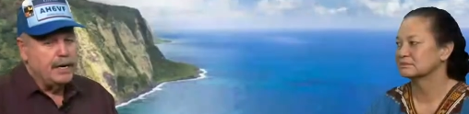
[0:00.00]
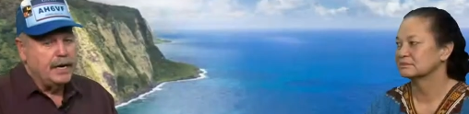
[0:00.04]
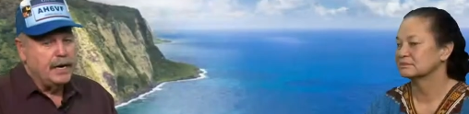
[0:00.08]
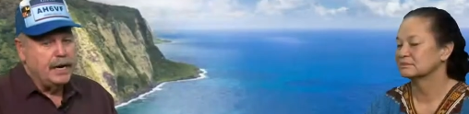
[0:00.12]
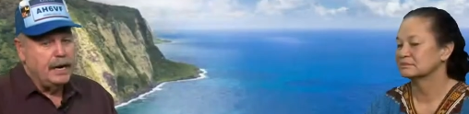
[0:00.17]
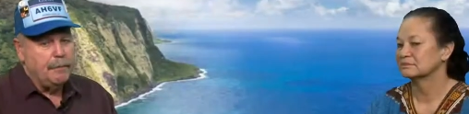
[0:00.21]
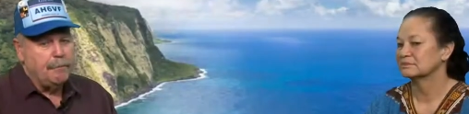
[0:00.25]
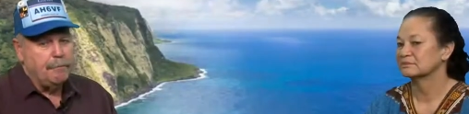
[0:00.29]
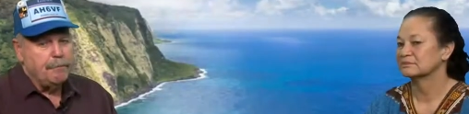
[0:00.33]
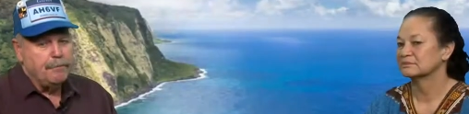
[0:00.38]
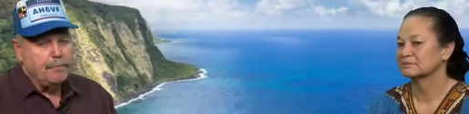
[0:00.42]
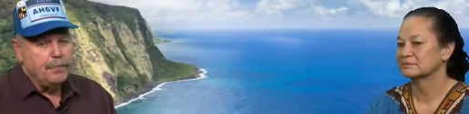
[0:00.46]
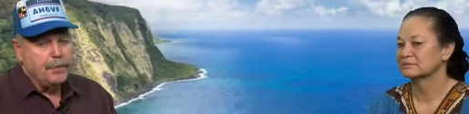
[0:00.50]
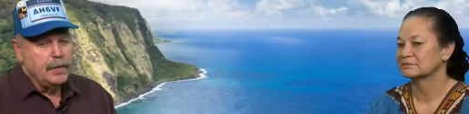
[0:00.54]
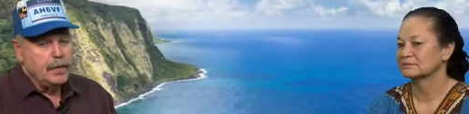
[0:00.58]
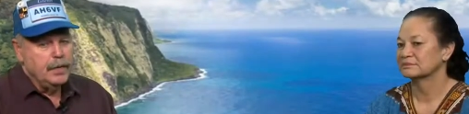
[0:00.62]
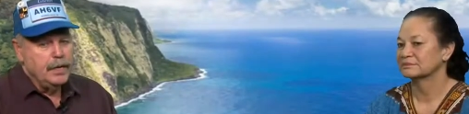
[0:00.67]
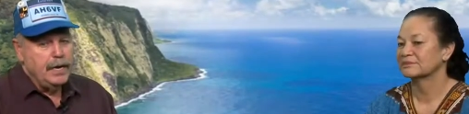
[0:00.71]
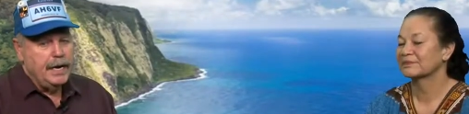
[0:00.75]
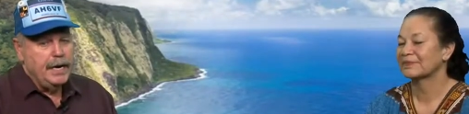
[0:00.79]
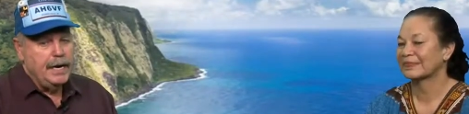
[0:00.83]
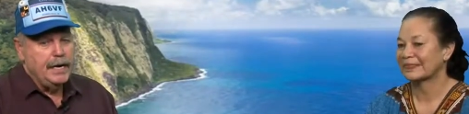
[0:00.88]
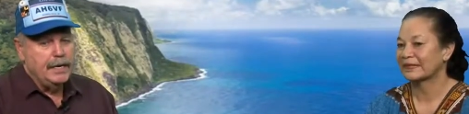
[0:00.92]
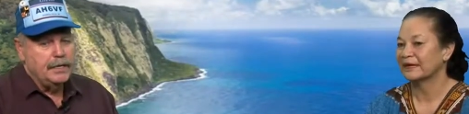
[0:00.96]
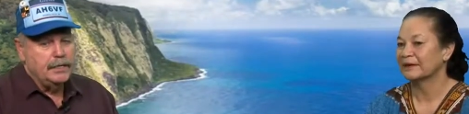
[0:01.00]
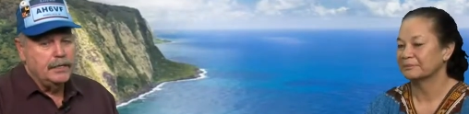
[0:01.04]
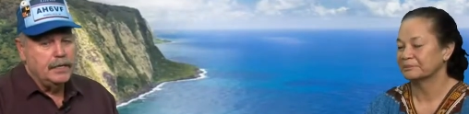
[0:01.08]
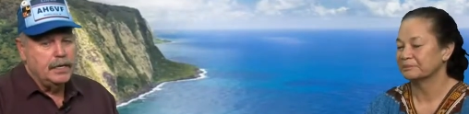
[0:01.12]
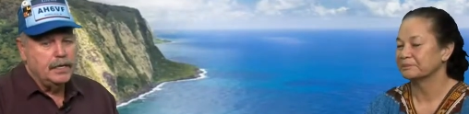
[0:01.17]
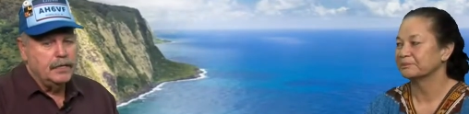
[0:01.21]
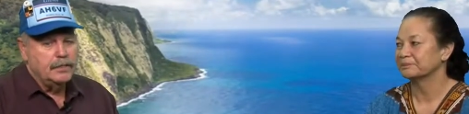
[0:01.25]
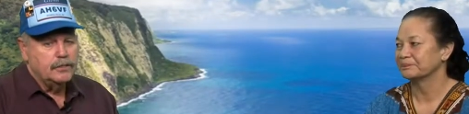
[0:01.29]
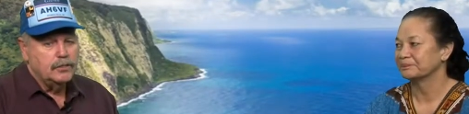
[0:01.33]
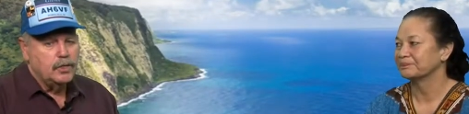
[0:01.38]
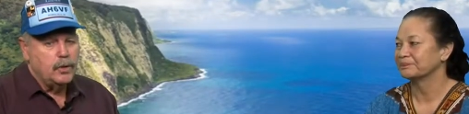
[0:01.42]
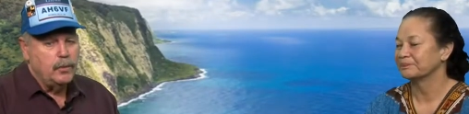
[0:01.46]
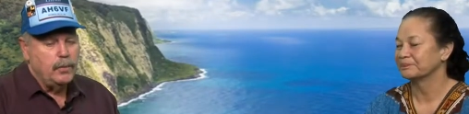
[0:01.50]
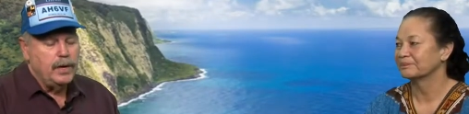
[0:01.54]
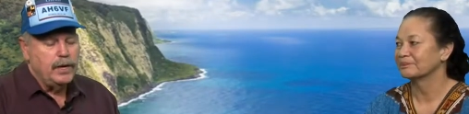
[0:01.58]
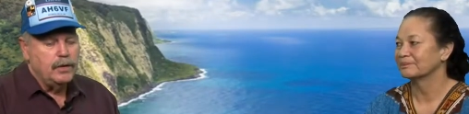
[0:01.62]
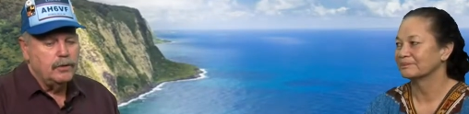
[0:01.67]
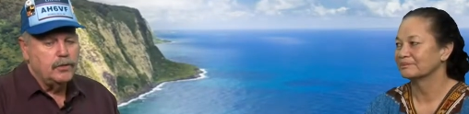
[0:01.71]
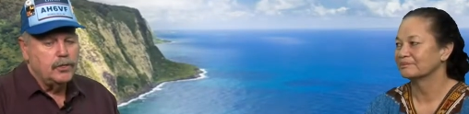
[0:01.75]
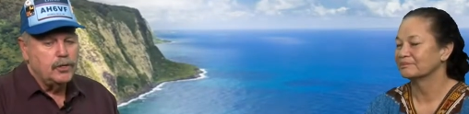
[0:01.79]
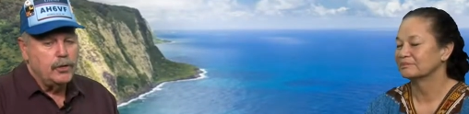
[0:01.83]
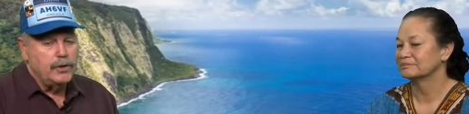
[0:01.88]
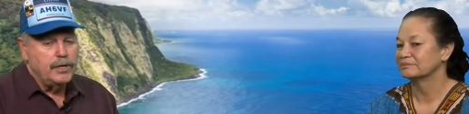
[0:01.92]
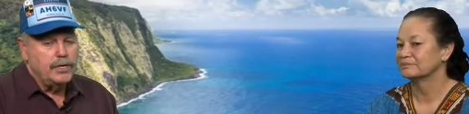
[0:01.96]
Speaker 1: up. And yeah. uh, so
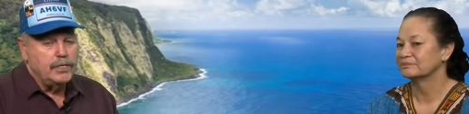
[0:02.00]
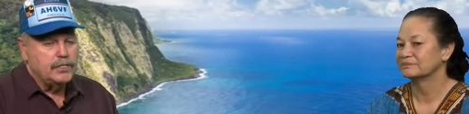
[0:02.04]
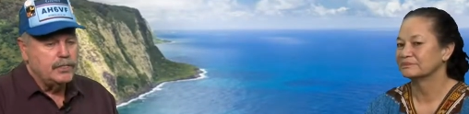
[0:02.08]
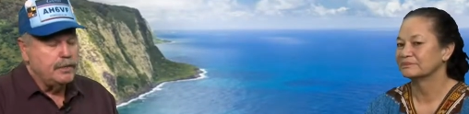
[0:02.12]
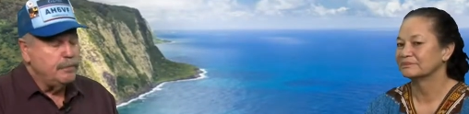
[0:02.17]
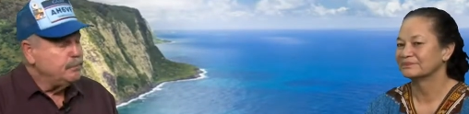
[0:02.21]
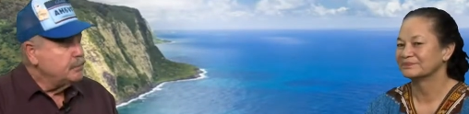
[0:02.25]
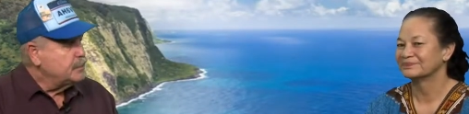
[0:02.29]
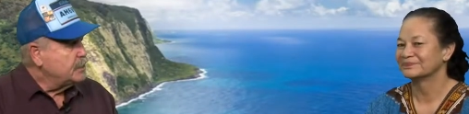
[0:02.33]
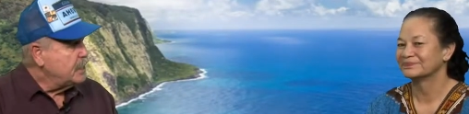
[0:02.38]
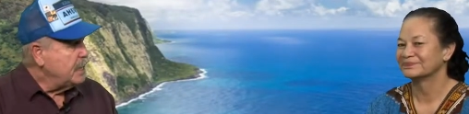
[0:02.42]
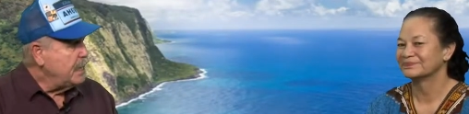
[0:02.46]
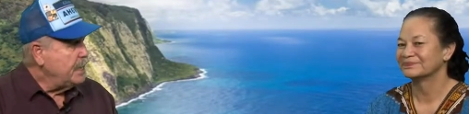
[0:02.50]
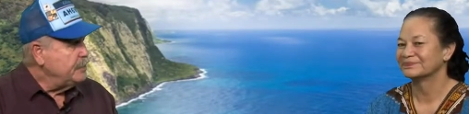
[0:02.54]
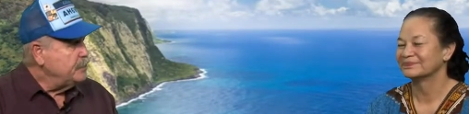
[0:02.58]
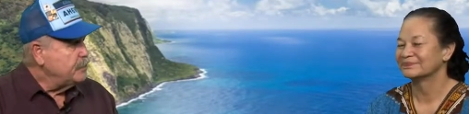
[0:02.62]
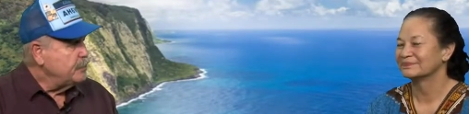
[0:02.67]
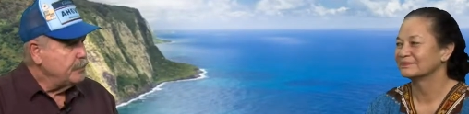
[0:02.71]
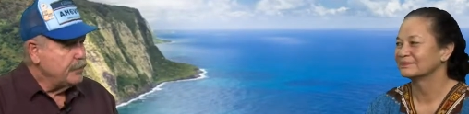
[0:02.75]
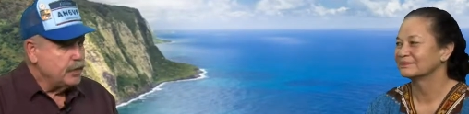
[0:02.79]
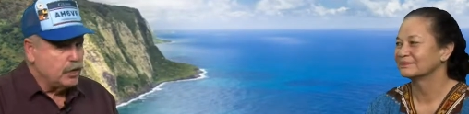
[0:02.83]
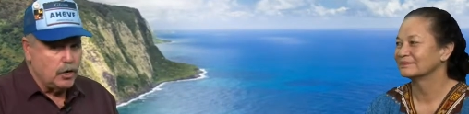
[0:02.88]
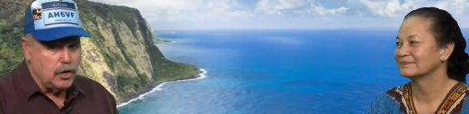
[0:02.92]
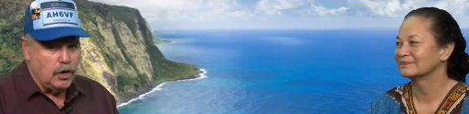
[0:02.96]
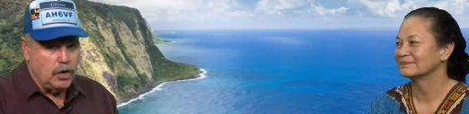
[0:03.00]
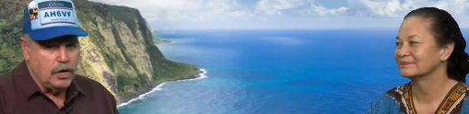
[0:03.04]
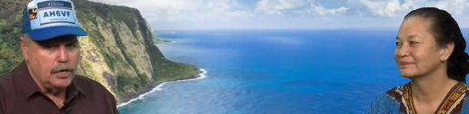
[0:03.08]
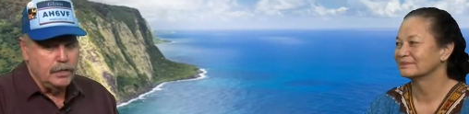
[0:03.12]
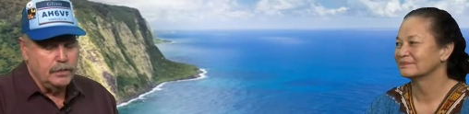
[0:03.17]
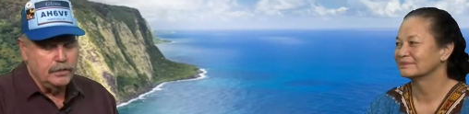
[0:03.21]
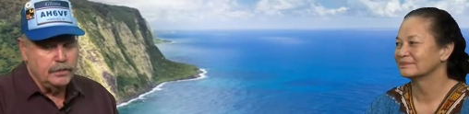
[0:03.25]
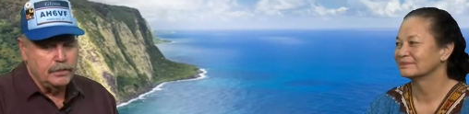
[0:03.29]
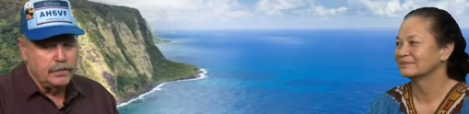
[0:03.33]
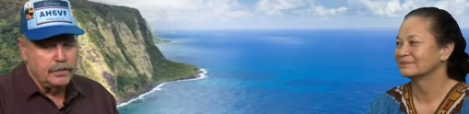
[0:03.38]
we'll show you some slides of the gardens